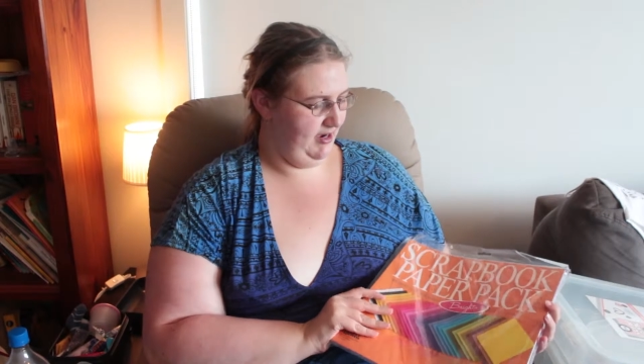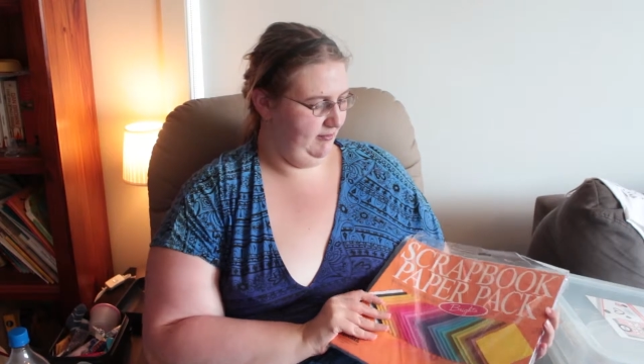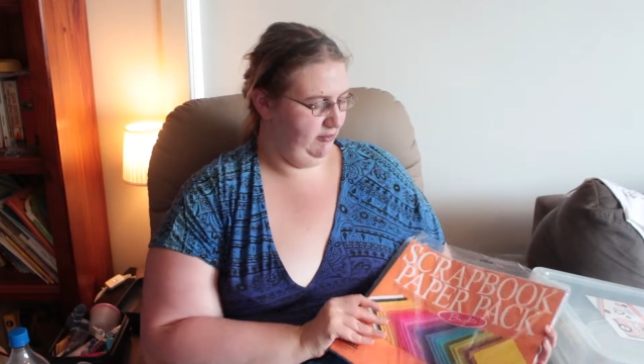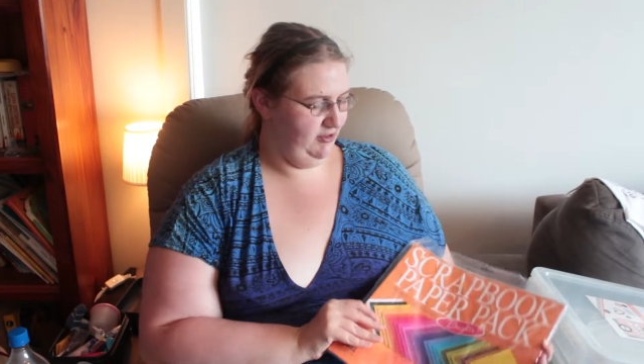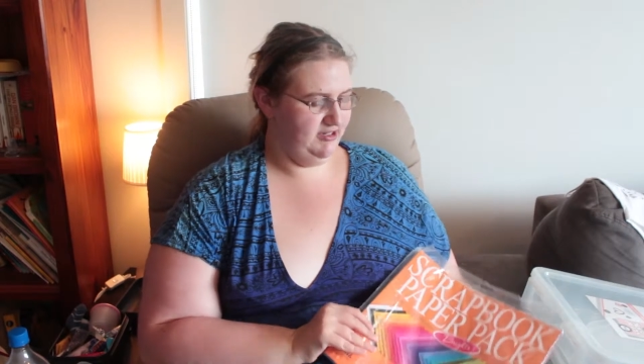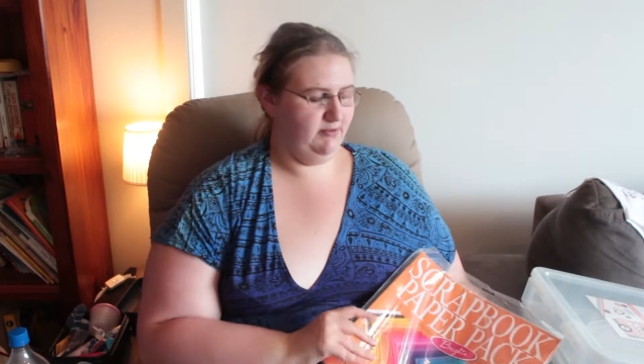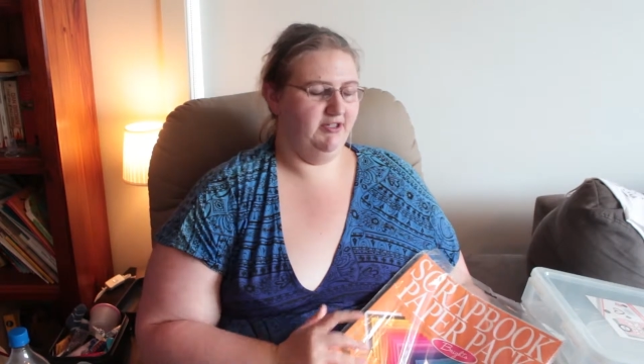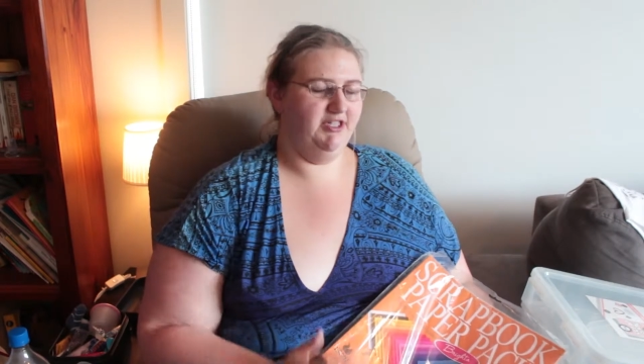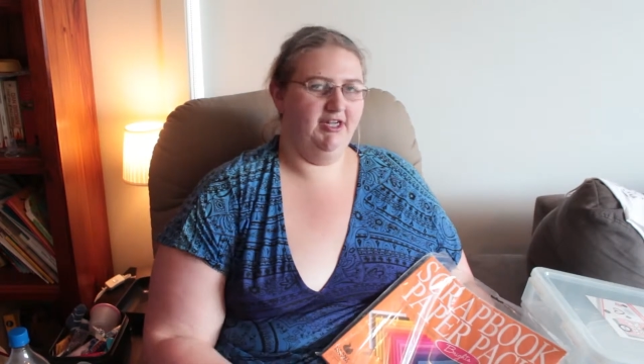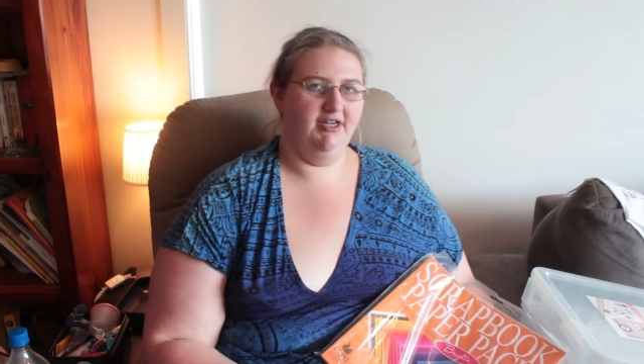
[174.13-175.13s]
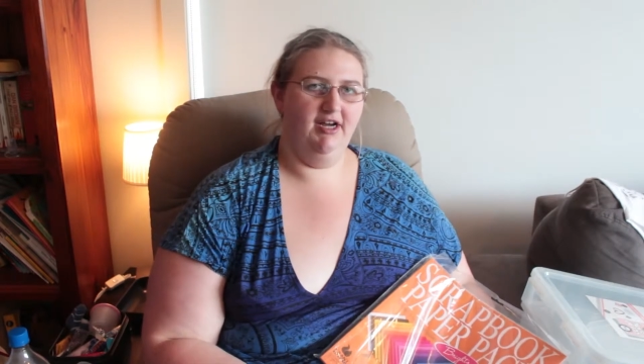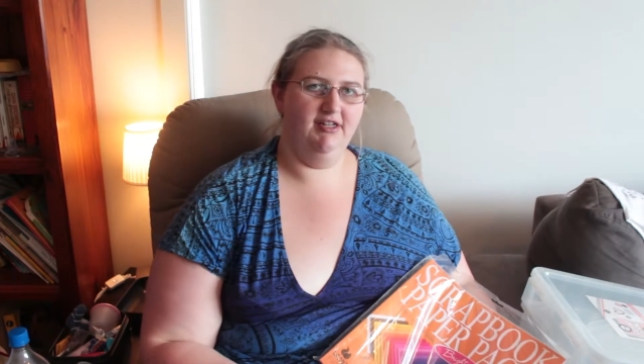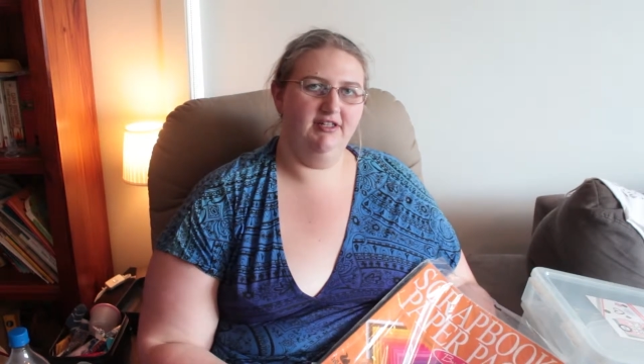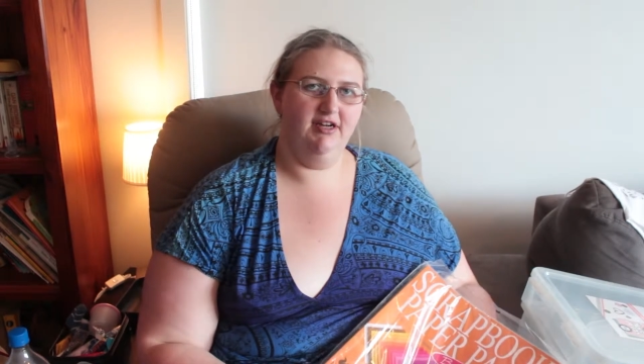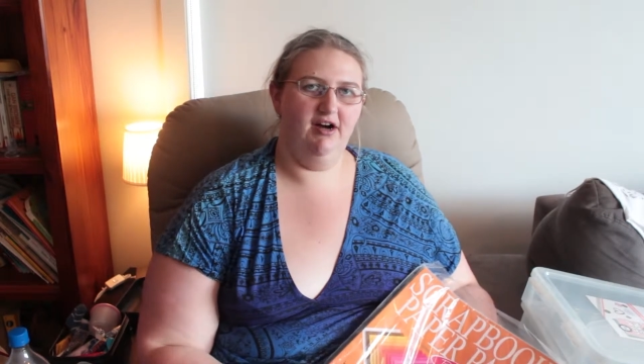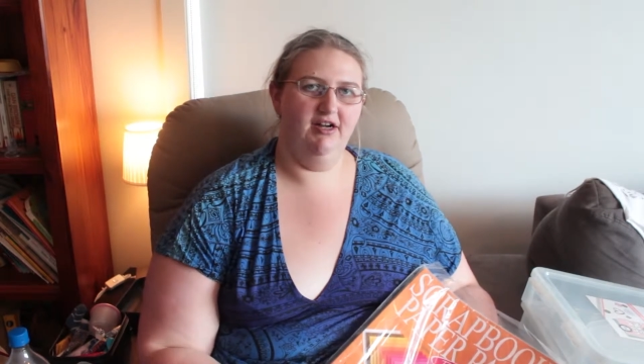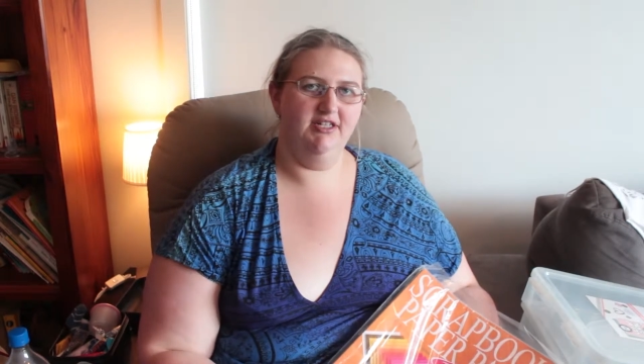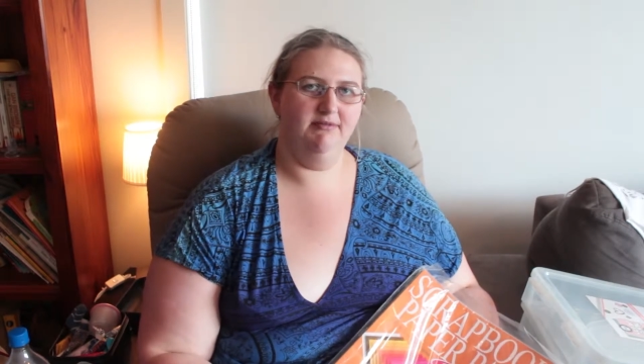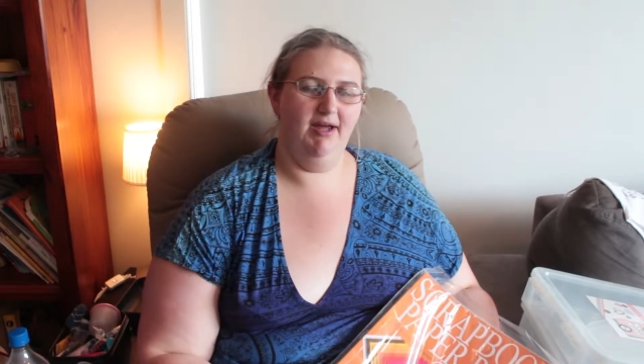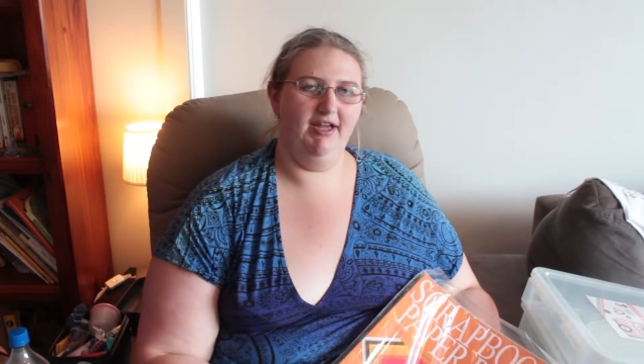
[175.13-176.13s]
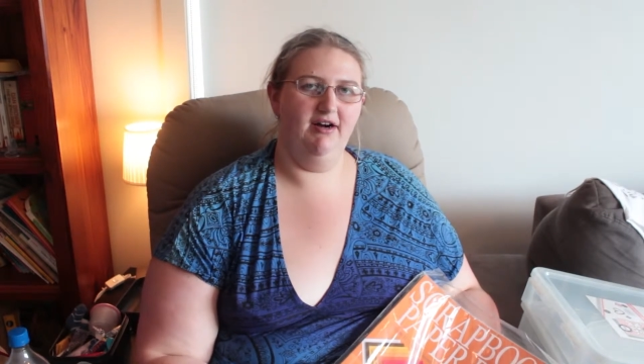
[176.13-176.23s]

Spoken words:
I'm always wanting coloured cards to make